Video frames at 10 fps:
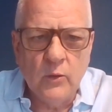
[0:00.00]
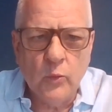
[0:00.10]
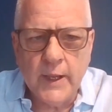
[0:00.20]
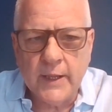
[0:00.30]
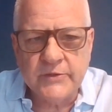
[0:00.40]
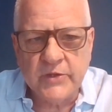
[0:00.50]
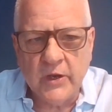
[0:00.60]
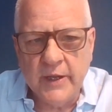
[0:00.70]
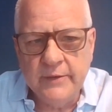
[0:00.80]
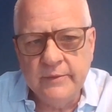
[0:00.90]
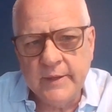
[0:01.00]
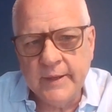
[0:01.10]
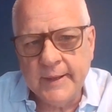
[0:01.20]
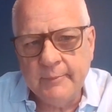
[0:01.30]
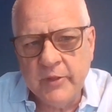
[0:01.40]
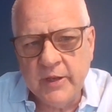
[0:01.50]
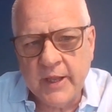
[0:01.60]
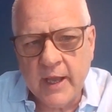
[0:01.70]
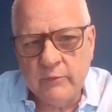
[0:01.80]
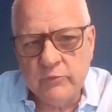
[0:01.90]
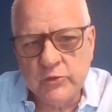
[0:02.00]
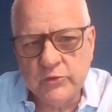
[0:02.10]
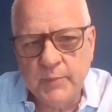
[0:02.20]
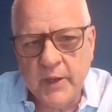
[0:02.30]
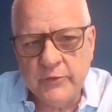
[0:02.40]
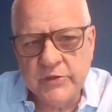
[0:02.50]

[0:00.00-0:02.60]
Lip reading: well outside the indicated resource boundary.